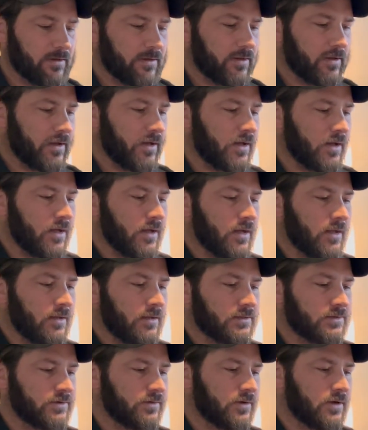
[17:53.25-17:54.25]

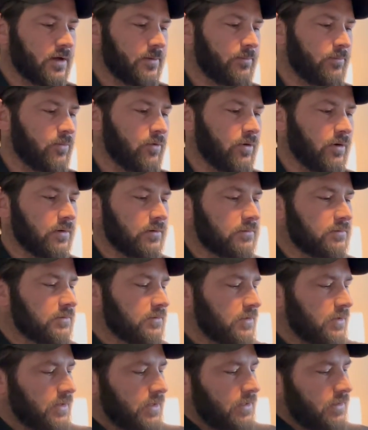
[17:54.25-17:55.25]
Let's do a couple more.
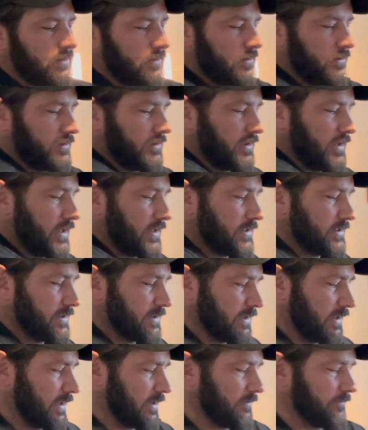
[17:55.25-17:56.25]
All right. Let's
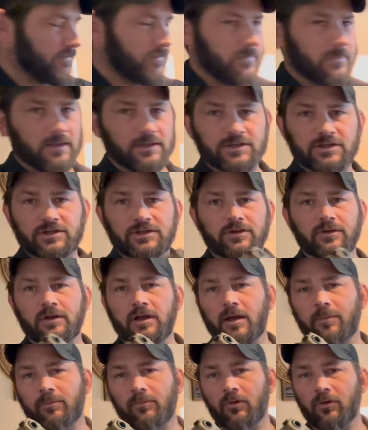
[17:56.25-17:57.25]
just do a
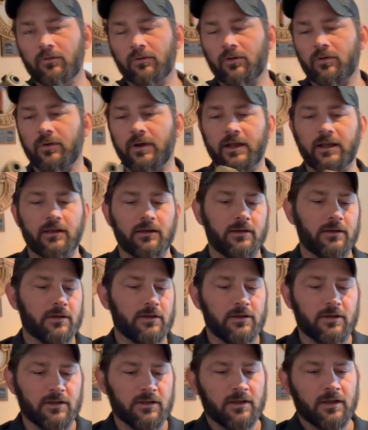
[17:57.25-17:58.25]
couple more real quick.
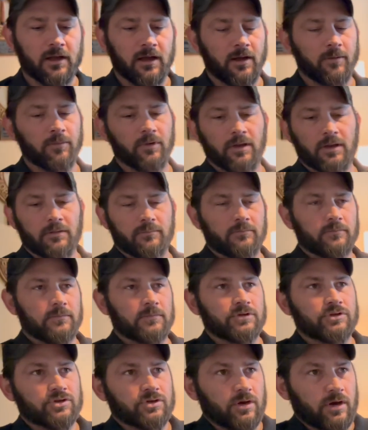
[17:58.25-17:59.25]
I'm gonna
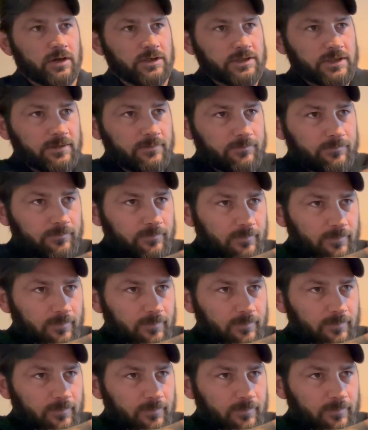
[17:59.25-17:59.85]
charge it.